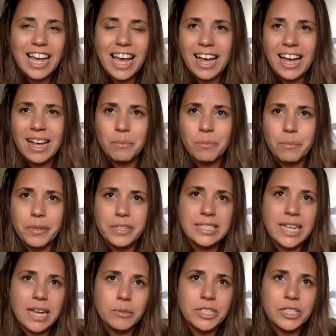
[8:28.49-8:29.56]
Um,
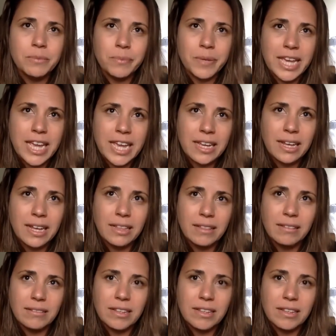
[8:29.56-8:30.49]
perception being, uh,